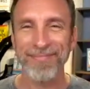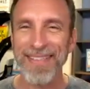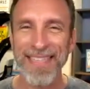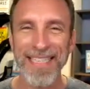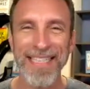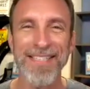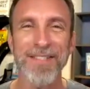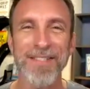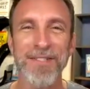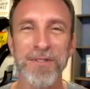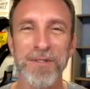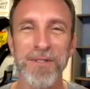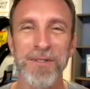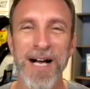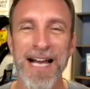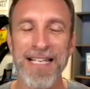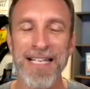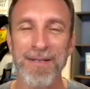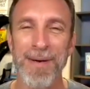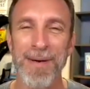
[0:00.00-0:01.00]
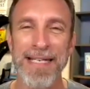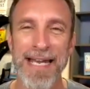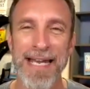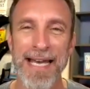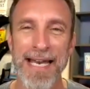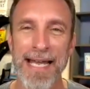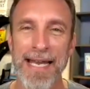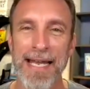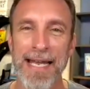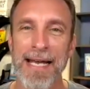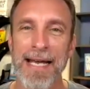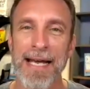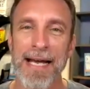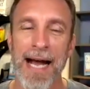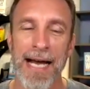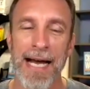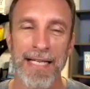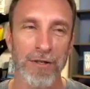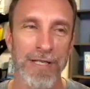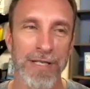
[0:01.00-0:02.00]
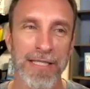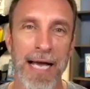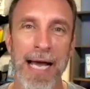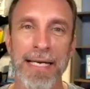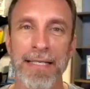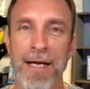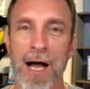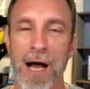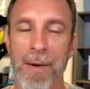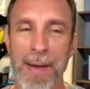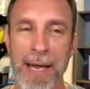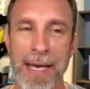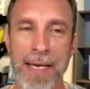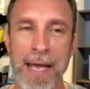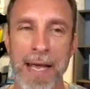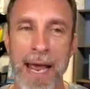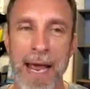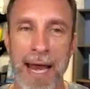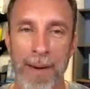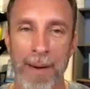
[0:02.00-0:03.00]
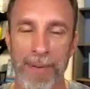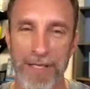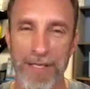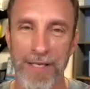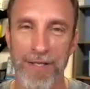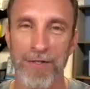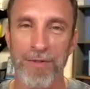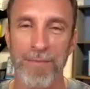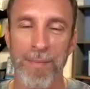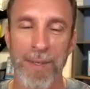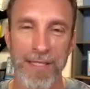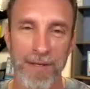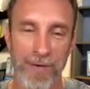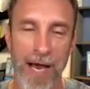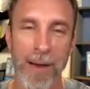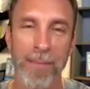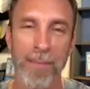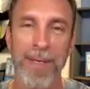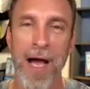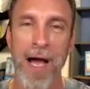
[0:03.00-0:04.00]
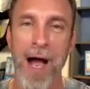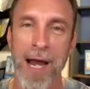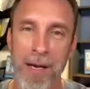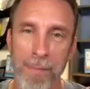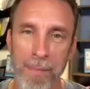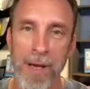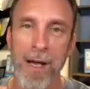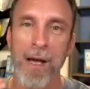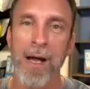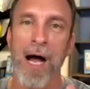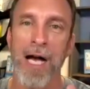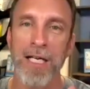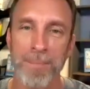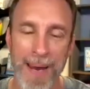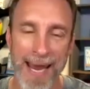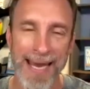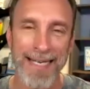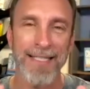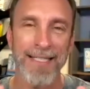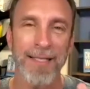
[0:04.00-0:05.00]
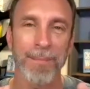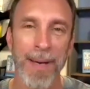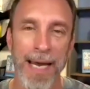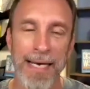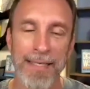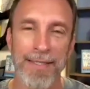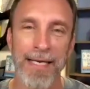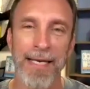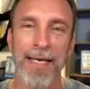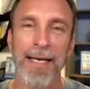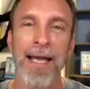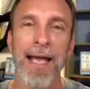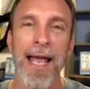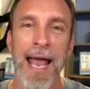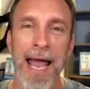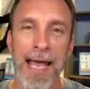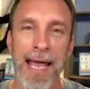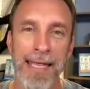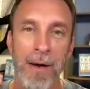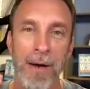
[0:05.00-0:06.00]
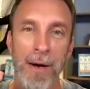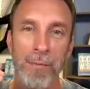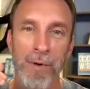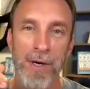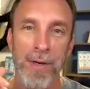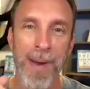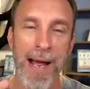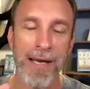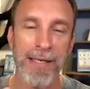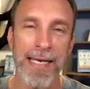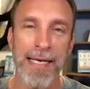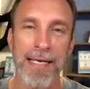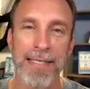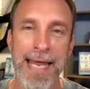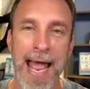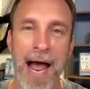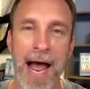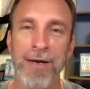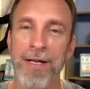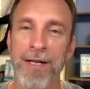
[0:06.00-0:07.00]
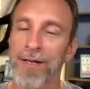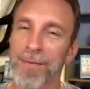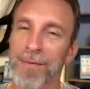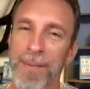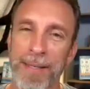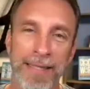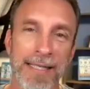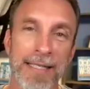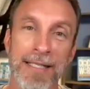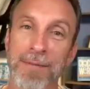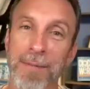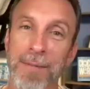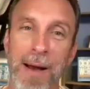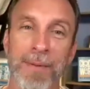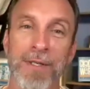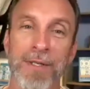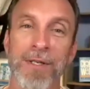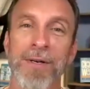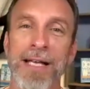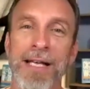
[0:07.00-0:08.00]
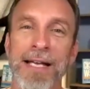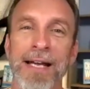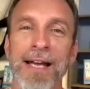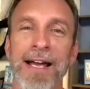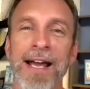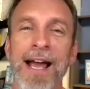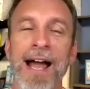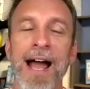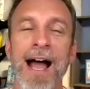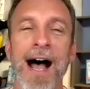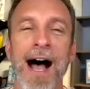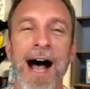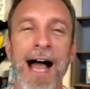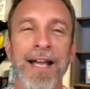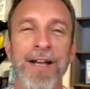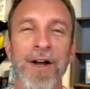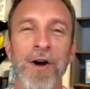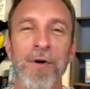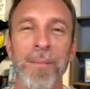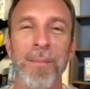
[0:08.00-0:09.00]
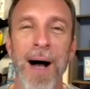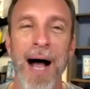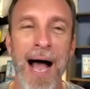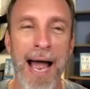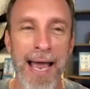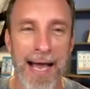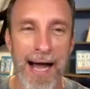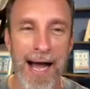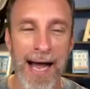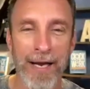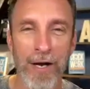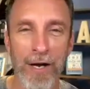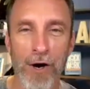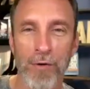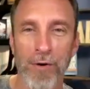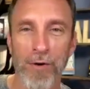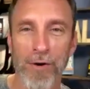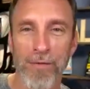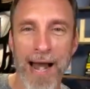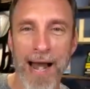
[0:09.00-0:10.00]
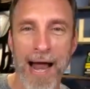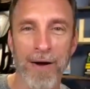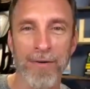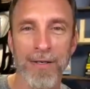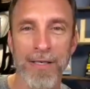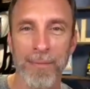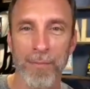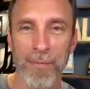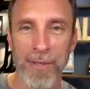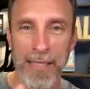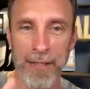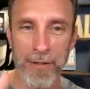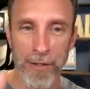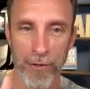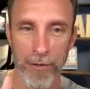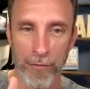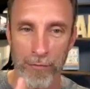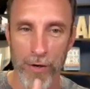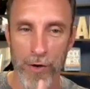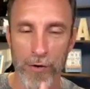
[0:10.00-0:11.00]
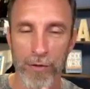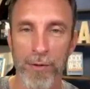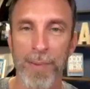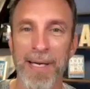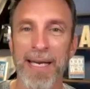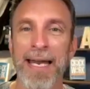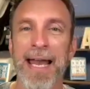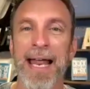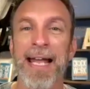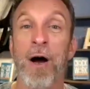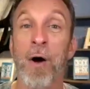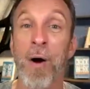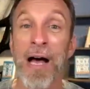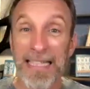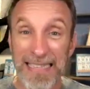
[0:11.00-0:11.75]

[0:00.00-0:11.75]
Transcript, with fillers: this is true. Last time I did it, I saw these guys come in, and I positioned myself. I got in behind them. I was pacing, pacing. And then we were about to hit a downhill. I'm like, this is my opportunity. I go by, I go around them into the road a little bit, and I go,